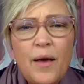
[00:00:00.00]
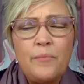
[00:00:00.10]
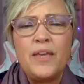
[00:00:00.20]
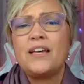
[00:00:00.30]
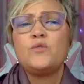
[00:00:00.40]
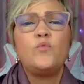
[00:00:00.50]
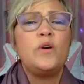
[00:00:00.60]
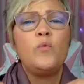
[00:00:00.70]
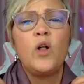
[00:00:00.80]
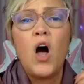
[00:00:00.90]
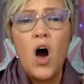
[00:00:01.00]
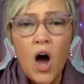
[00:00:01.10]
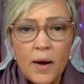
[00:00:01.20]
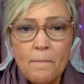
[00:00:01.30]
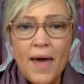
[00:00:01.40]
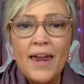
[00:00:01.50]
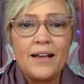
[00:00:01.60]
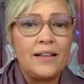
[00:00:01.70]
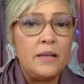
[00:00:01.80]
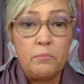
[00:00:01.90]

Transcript: because we will automatically